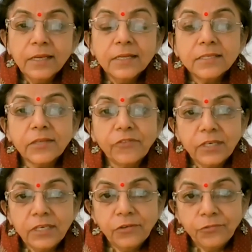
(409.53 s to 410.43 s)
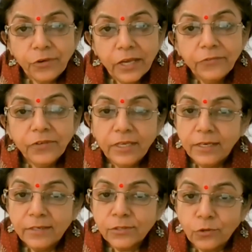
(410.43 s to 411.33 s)
75
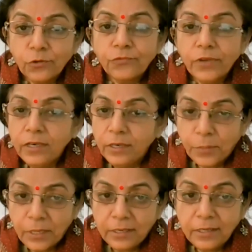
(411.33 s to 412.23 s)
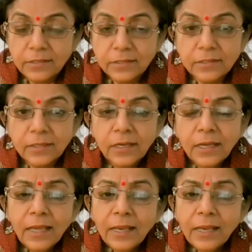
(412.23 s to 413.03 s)
years of independence.